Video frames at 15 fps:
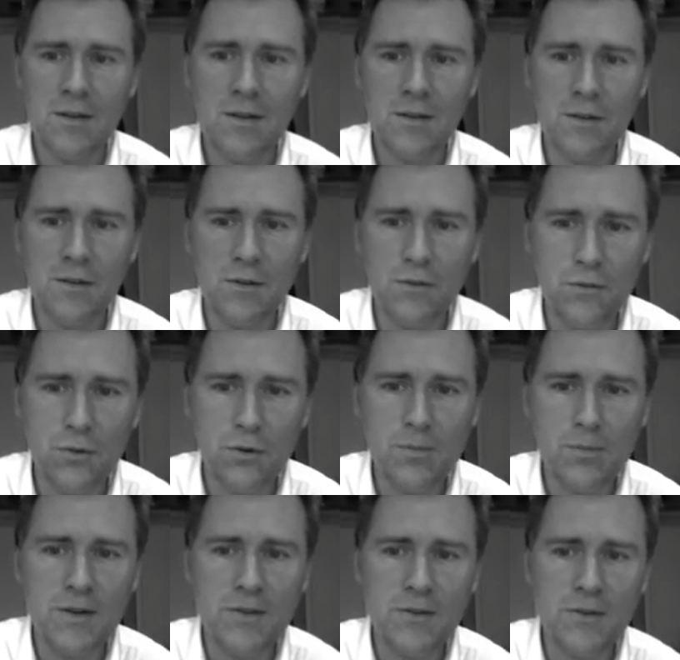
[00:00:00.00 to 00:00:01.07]
the form
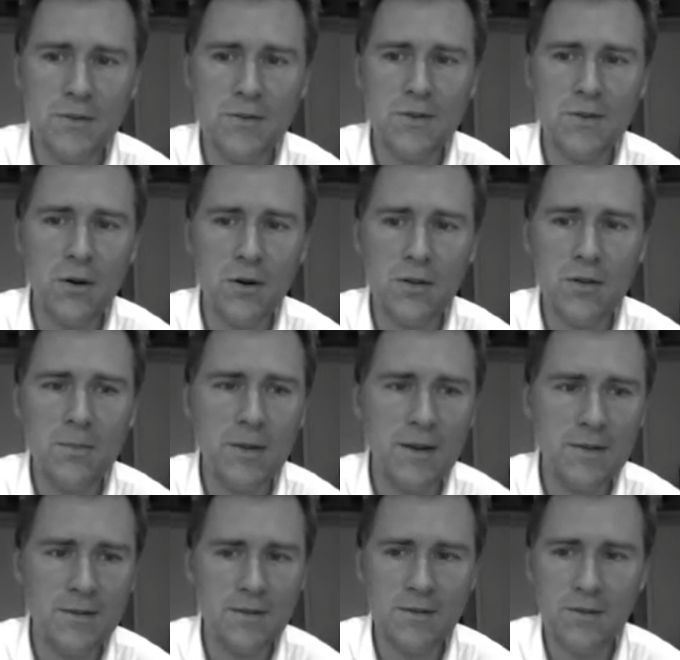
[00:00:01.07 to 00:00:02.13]
that is used on the
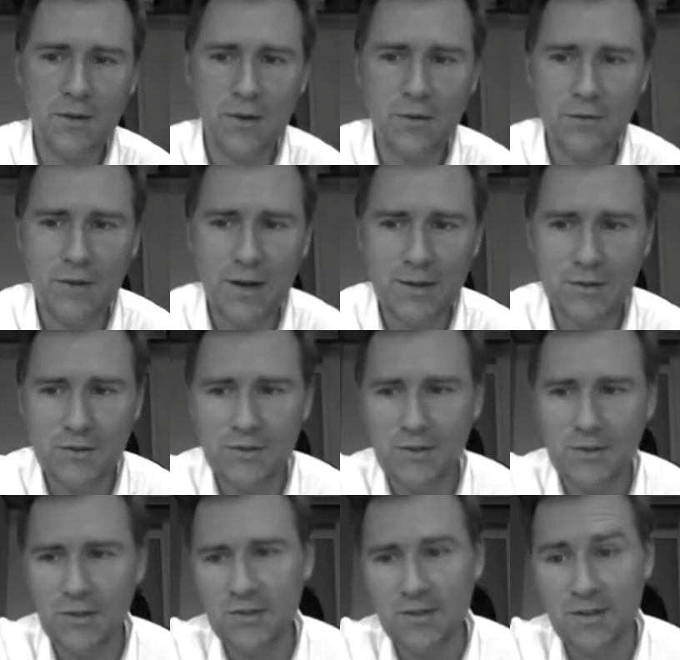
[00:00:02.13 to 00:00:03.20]
basis of factors
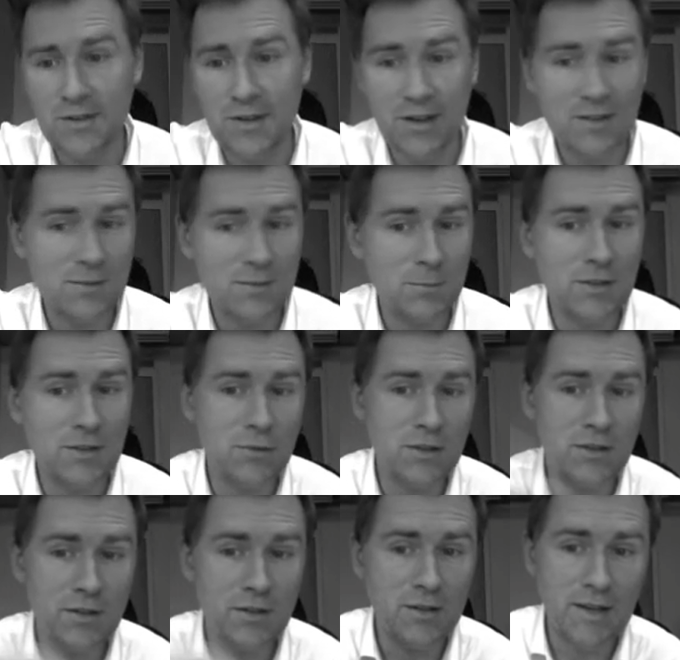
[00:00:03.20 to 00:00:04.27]
such as the text being
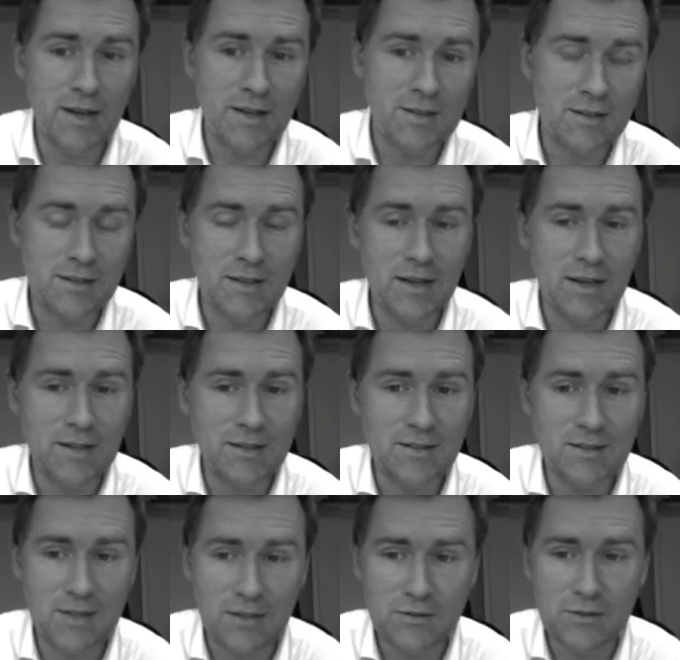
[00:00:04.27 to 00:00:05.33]
written in
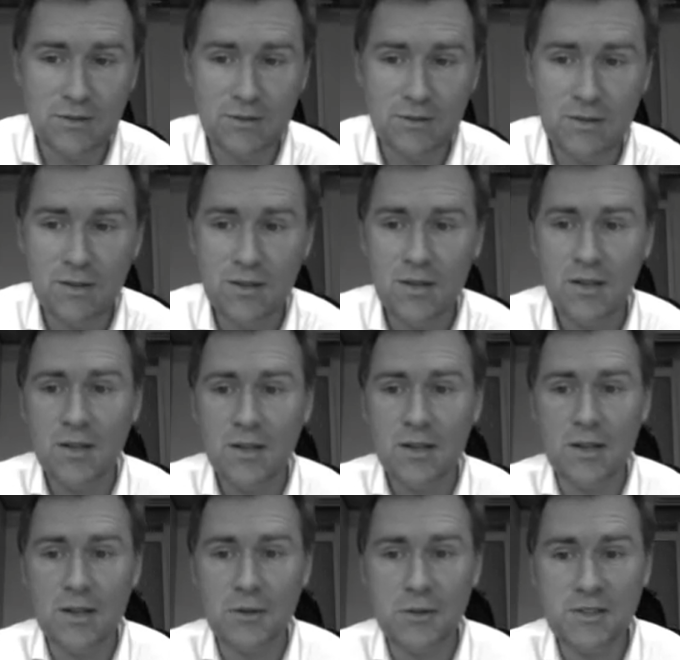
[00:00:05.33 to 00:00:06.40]
1887,
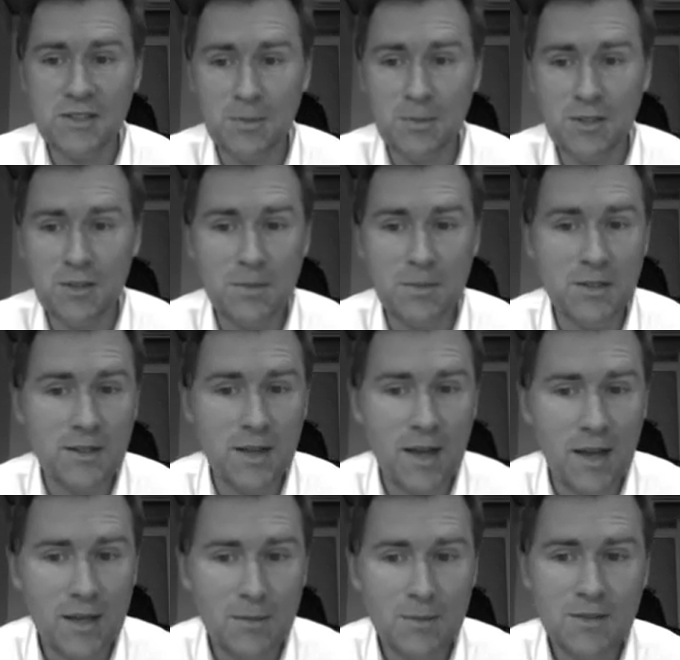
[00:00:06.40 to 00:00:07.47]
the recipient being
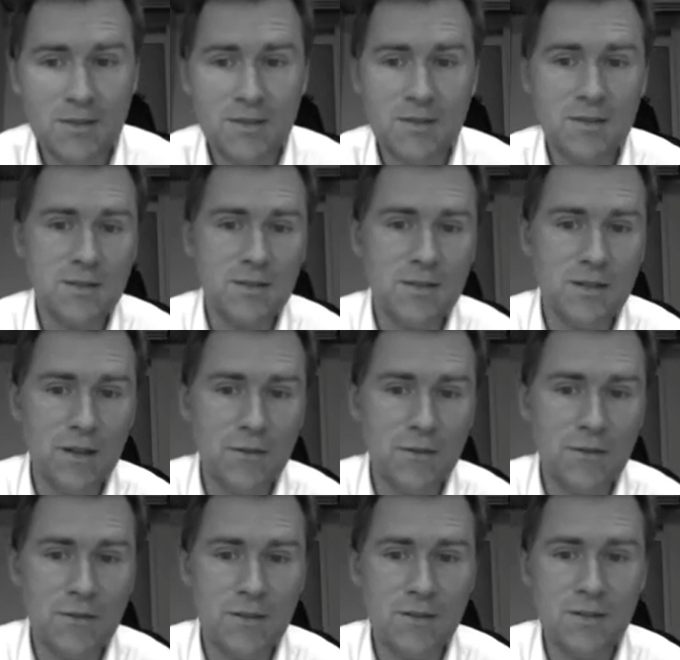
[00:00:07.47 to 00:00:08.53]
animate,
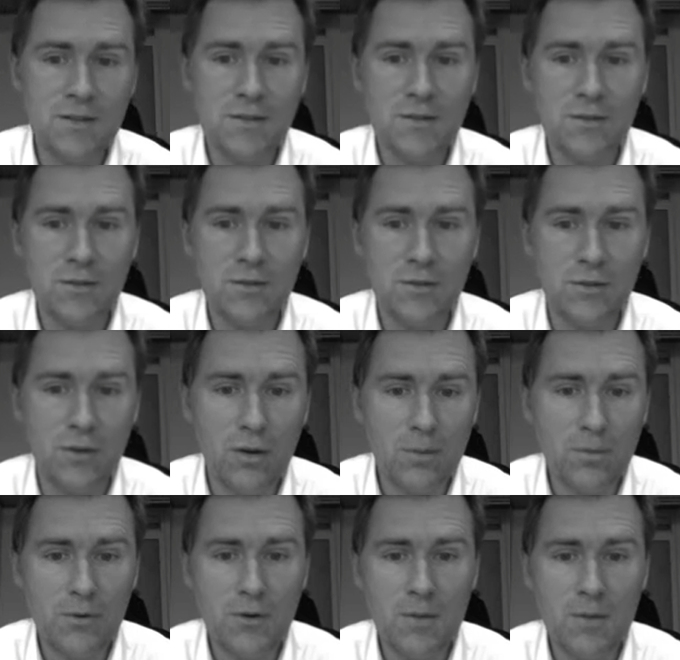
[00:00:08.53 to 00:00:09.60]
definite,
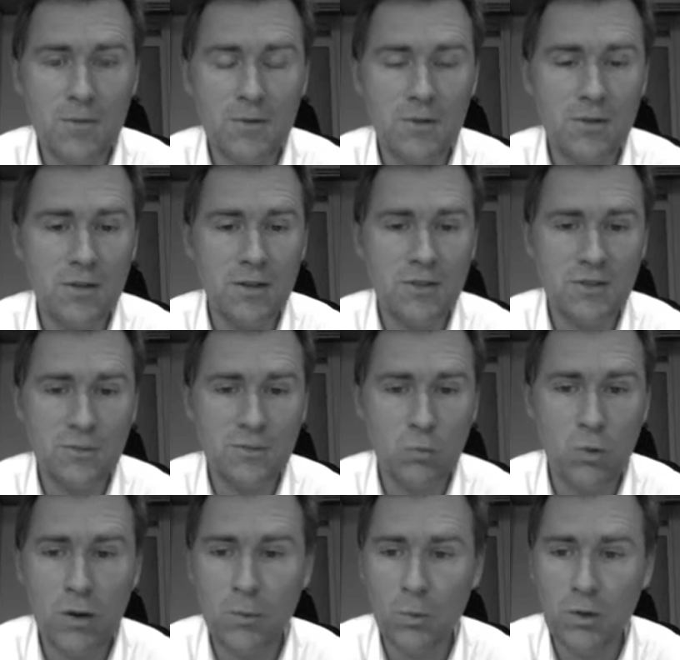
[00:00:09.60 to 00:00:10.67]
non-pronominal, and just
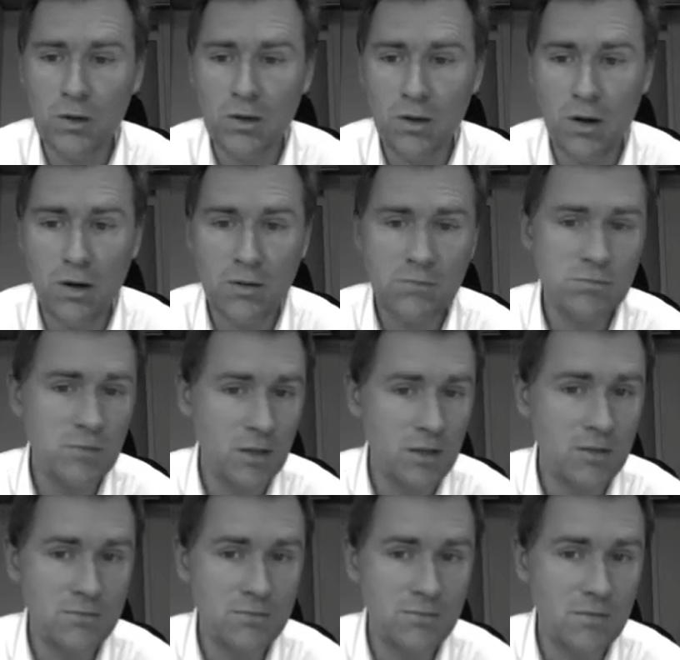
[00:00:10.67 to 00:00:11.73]
one word long.
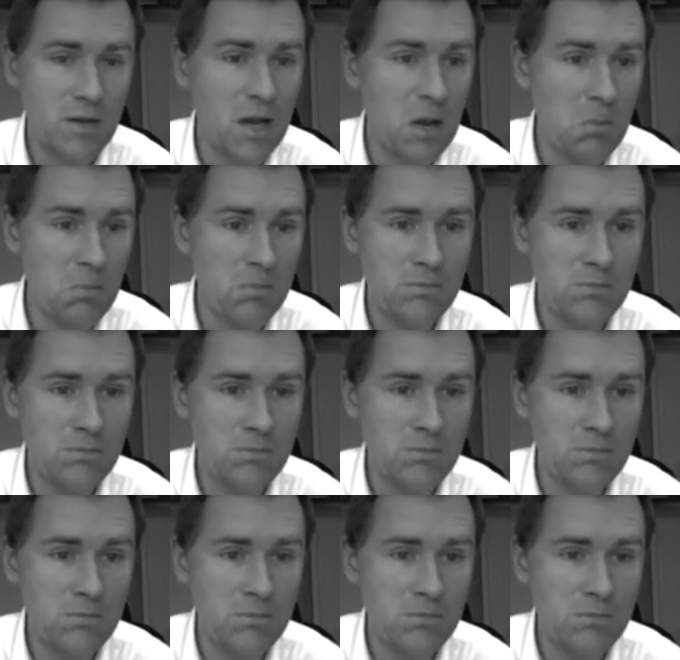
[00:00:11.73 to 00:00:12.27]
Yeah, M.